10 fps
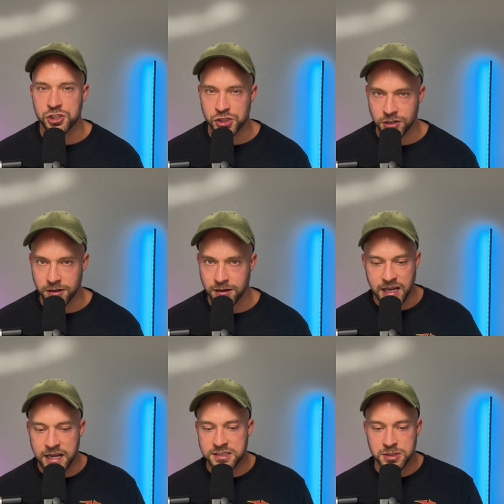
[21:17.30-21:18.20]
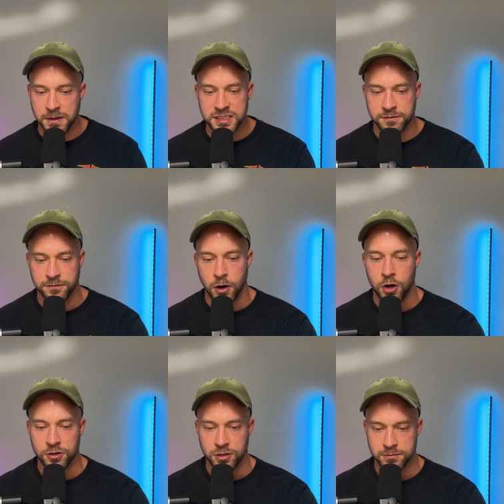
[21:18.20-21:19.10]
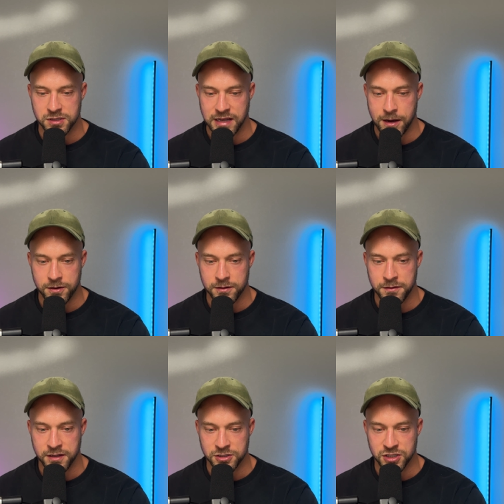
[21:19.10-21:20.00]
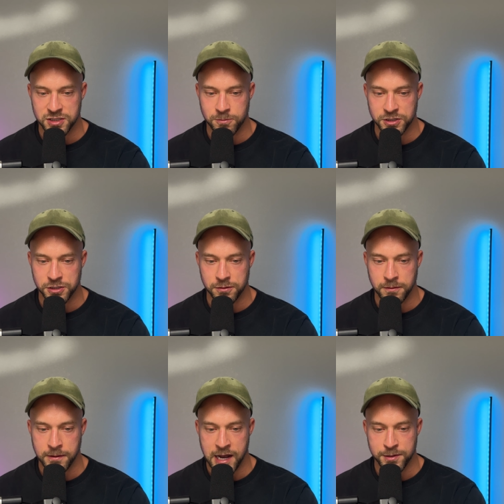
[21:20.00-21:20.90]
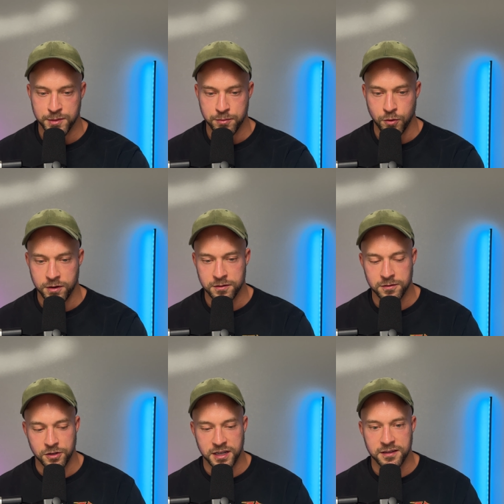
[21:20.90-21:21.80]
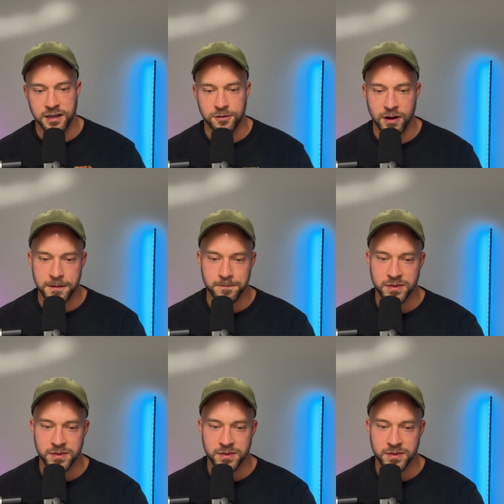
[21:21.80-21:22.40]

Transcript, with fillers: sure. That speaks volumes louder than just what you happen to be born looking like, right?